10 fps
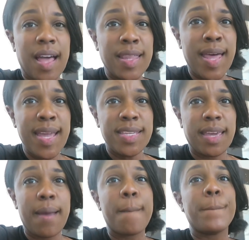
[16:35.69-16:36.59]
I like
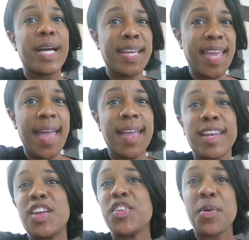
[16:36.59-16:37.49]
it, but
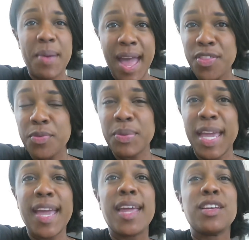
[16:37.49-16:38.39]
again, your bathroom
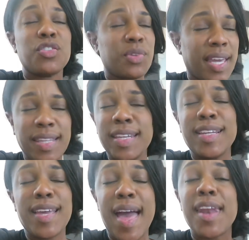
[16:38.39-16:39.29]
you can't let
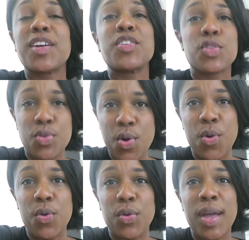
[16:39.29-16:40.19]
it get out of
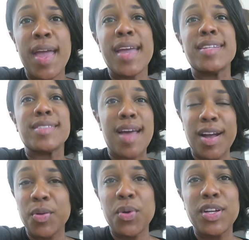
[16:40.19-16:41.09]
control. It's
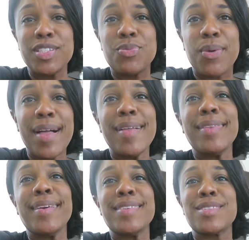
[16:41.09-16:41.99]
not gonna work as
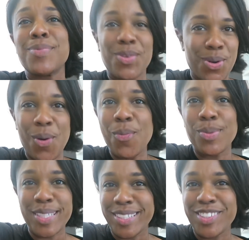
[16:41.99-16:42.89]
well as some good old
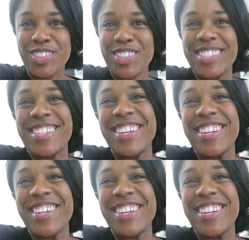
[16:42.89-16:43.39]
bleach.